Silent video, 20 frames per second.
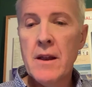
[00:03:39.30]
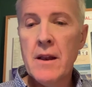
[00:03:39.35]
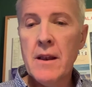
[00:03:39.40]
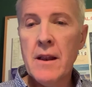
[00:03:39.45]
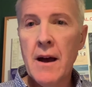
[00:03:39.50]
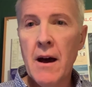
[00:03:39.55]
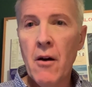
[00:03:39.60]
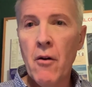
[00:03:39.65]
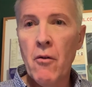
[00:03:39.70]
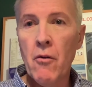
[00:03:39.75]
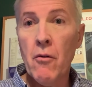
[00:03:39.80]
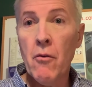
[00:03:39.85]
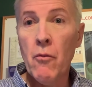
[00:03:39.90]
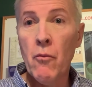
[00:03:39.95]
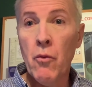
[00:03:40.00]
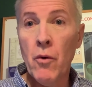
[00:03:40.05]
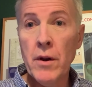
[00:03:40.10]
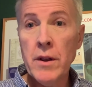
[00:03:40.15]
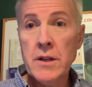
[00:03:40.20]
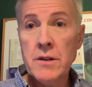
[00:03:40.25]
Now,
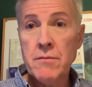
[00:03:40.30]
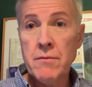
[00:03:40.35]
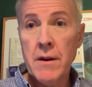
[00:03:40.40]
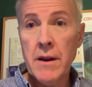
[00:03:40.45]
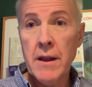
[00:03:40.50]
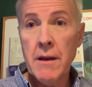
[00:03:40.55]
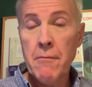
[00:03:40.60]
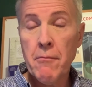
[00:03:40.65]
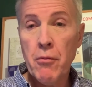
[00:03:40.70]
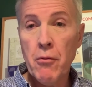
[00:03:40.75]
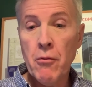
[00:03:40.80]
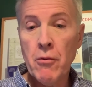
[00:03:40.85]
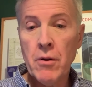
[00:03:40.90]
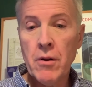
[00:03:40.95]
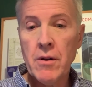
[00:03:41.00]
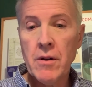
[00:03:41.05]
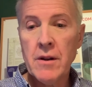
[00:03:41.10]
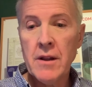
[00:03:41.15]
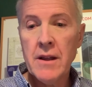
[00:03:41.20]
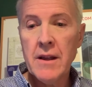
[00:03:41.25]
what is really
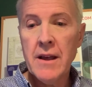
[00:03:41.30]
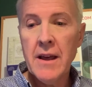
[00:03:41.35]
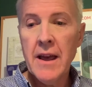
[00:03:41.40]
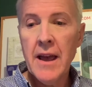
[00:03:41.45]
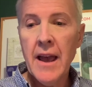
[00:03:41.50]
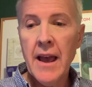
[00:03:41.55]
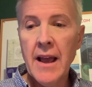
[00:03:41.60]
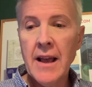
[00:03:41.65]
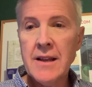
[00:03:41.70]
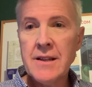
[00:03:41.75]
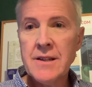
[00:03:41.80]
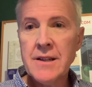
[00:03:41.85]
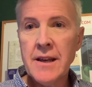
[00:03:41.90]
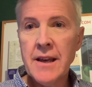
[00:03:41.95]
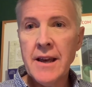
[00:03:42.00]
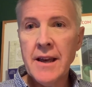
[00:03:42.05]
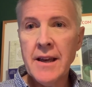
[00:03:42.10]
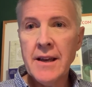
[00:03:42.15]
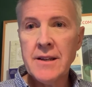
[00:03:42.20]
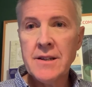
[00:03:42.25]
important is
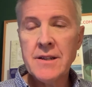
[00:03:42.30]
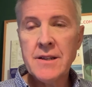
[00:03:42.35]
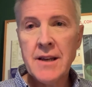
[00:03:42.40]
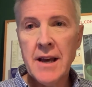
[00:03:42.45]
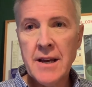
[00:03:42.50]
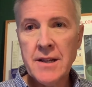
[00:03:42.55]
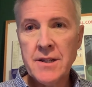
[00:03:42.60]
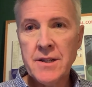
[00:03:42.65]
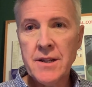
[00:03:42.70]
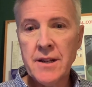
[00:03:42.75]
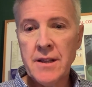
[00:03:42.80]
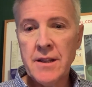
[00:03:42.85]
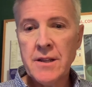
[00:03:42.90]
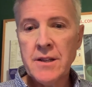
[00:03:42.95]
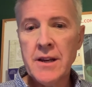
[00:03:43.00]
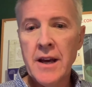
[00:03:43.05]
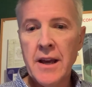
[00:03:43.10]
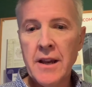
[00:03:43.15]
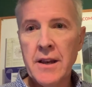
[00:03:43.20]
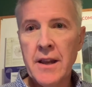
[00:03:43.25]
he is testing the
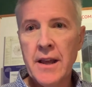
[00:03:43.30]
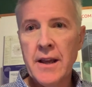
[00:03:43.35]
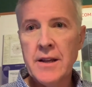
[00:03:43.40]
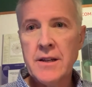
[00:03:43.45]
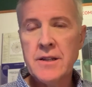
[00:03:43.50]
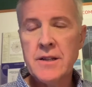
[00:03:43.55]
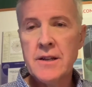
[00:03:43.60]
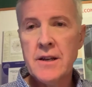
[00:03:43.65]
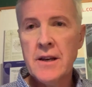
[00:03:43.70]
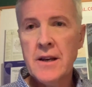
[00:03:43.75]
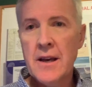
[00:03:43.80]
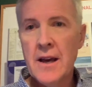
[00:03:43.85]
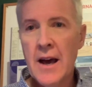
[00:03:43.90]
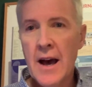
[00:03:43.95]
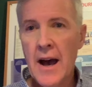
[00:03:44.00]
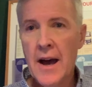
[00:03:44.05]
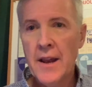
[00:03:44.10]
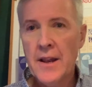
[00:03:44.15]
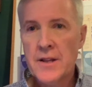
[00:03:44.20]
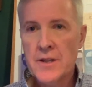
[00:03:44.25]
techniques
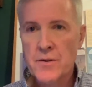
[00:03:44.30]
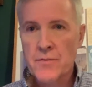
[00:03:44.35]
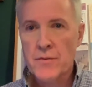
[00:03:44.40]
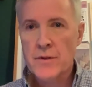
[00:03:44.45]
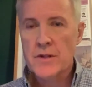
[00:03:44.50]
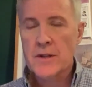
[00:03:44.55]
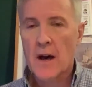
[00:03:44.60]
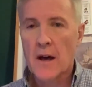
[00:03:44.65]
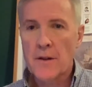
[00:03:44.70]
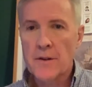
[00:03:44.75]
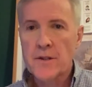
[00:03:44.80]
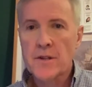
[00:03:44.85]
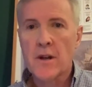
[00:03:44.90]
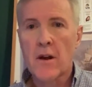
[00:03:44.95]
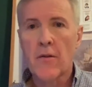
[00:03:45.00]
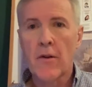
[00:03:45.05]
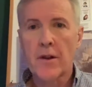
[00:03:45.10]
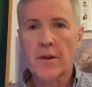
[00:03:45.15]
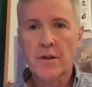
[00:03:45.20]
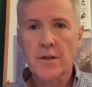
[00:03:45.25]
and his results
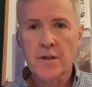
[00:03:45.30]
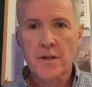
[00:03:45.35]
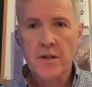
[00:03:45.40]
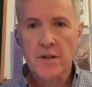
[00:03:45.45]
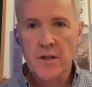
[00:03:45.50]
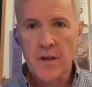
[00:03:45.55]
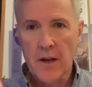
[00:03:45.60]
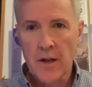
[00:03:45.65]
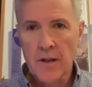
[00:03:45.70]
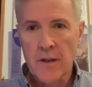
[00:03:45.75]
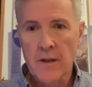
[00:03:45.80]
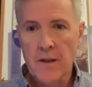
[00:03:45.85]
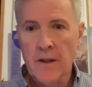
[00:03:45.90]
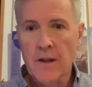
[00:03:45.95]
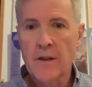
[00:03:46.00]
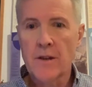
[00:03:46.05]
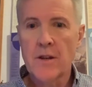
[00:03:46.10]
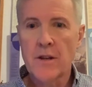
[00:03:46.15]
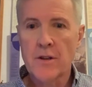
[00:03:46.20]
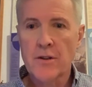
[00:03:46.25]
are under certain
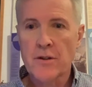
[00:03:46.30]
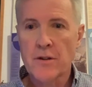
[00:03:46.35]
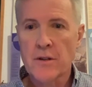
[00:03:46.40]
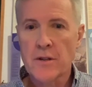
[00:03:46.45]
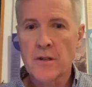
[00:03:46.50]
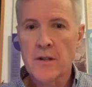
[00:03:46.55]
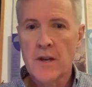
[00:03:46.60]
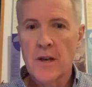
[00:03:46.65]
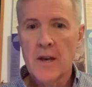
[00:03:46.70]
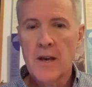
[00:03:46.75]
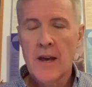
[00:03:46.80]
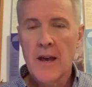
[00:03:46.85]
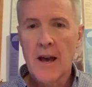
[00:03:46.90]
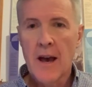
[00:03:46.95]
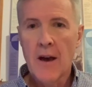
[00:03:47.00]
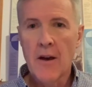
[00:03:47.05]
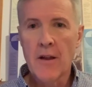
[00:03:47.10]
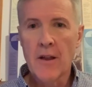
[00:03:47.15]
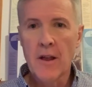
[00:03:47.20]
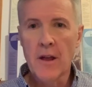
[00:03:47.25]
conditions.
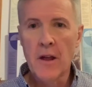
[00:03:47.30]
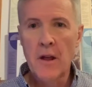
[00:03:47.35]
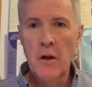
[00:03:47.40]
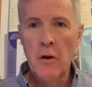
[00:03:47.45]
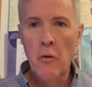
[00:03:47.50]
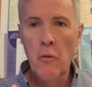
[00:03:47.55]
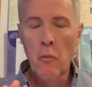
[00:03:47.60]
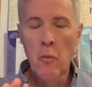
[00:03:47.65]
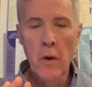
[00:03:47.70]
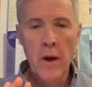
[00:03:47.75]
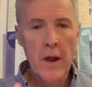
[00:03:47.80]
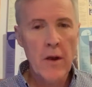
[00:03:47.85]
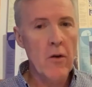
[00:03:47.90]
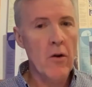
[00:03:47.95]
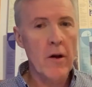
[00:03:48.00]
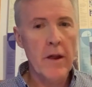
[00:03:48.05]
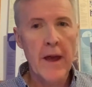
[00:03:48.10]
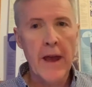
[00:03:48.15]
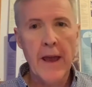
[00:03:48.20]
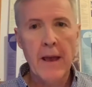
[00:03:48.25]
We're
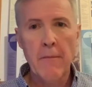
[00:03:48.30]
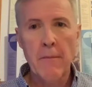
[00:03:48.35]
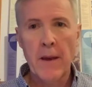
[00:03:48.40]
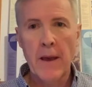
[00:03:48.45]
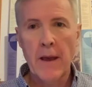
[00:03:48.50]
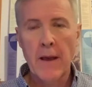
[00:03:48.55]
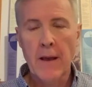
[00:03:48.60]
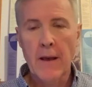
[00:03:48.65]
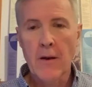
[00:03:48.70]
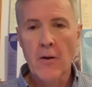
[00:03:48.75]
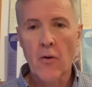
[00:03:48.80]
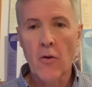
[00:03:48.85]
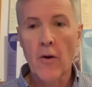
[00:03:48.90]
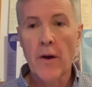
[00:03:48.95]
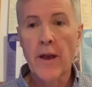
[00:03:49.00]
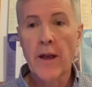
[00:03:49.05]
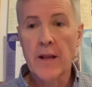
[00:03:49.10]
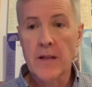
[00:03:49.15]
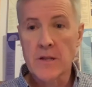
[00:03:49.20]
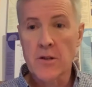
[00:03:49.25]
not aiming, or
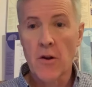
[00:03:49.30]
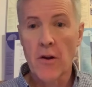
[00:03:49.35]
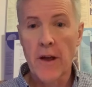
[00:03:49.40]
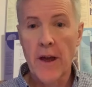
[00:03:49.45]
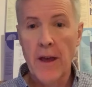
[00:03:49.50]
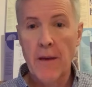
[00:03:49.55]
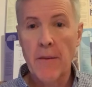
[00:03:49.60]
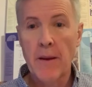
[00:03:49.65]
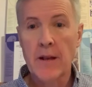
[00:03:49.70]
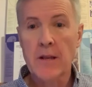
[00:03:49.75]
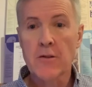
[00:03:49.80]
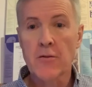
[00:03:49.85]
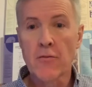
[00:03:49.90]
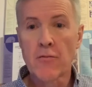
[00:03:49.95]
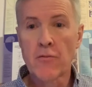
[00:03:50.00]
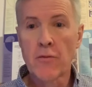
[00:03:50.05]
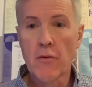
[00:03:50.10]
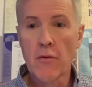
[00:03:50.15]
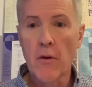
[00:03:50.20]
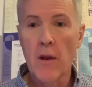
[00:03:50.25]
he's not aiming, to
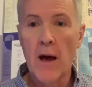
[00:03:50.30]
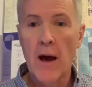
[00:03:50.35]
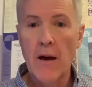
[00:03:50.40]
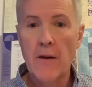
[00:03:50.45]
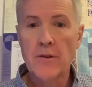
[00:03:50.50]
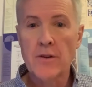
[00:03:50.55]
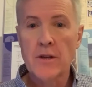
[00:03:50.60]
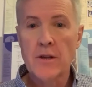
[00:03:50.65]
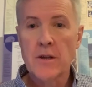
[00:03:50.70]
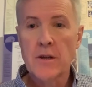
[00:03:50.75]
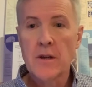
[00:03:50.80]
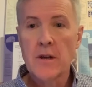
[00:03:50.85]
rule out